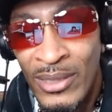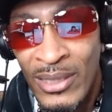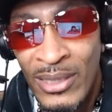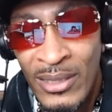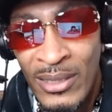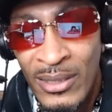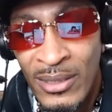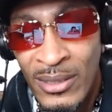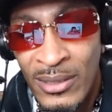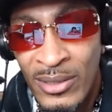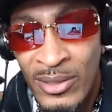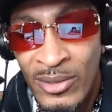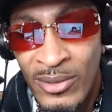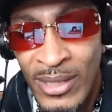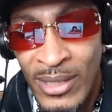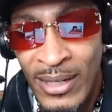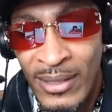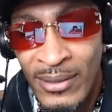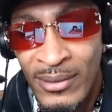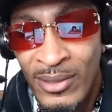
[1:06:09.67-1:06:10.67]
Nigga, you're
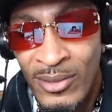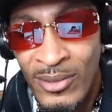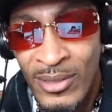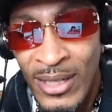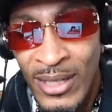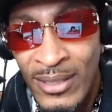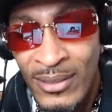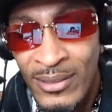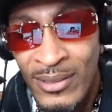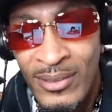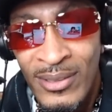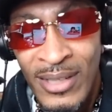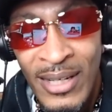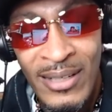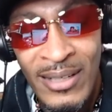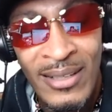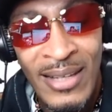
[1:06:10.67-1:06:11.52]
not